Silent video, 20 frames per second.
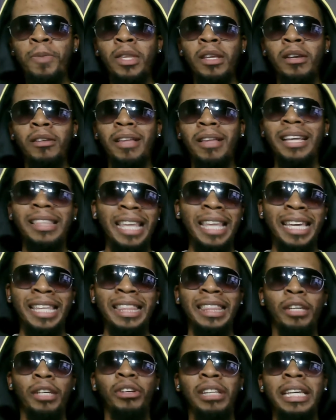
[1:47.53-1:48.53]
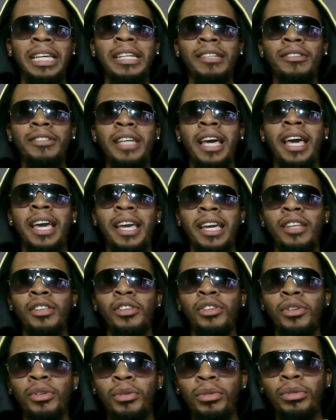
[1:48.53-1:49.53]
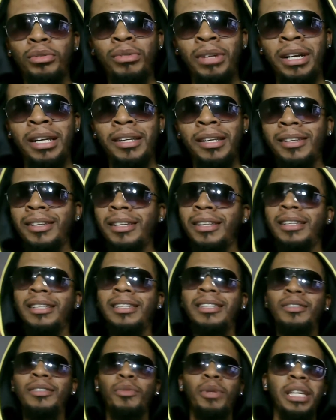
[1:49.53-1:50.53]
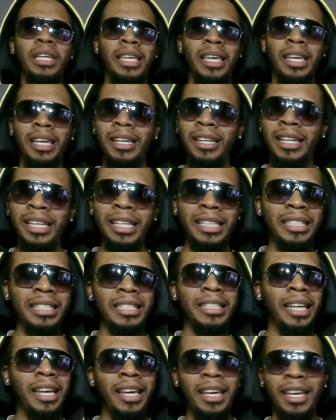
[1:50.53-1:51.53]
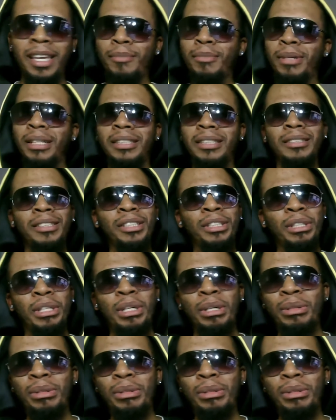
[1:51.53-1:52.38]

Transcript: Like, they can literally entertain you, right? Weeknd, he can sing, but, you know.